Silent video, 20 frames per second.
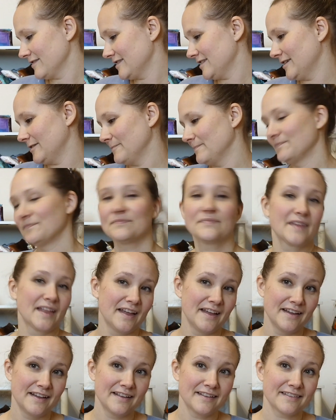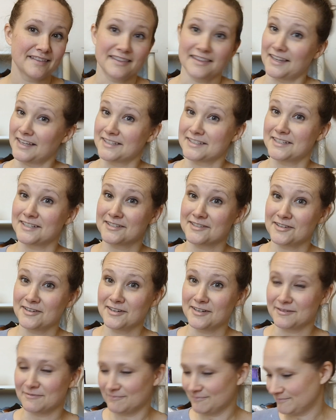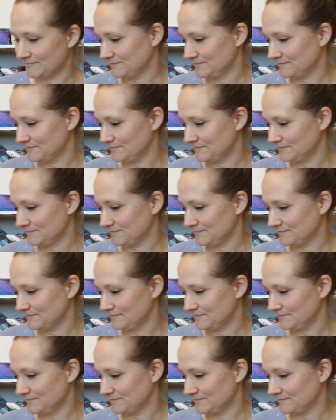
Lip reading: So let's get started.